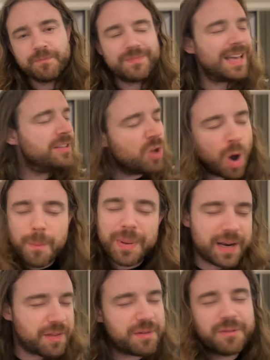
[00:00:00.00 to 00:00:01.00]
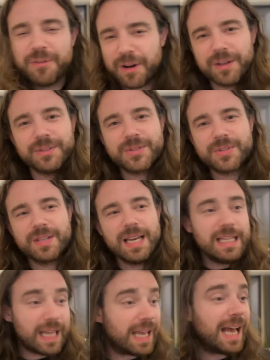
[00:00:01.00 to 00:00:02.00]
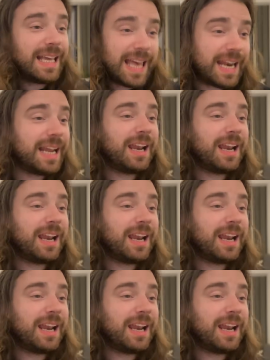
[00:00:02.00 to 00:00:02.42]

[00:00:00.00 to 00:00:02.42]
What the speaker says: They're not better than France. Like, I get it.